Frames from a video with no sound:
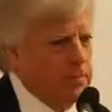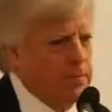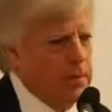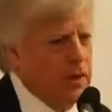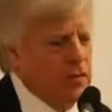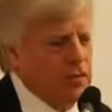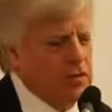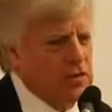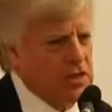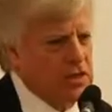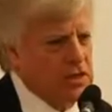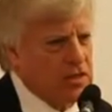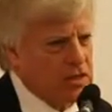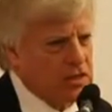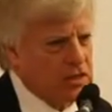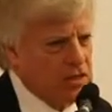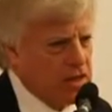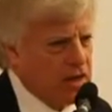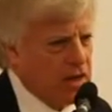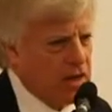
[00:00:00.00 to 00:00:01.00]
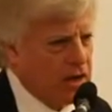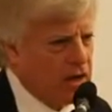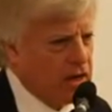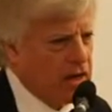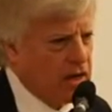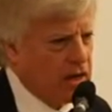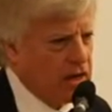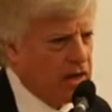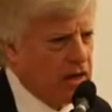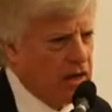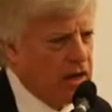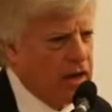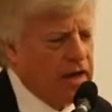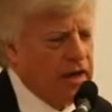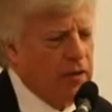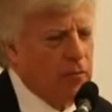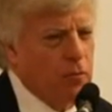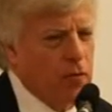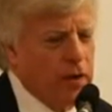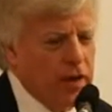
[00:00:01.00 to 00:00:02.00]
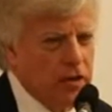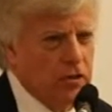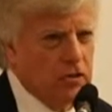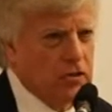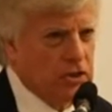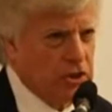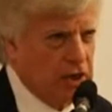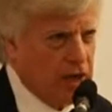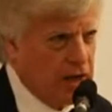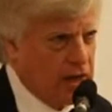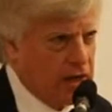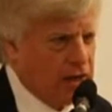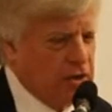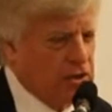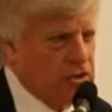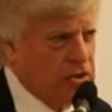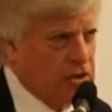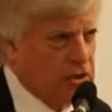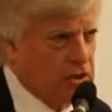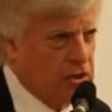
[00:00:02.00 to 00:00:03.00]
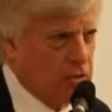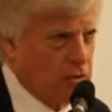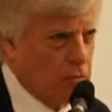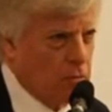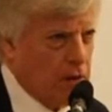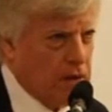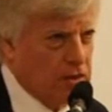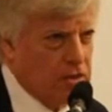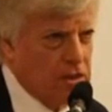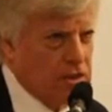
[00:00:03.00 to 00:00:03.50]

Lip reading: poses a real challenge to the West.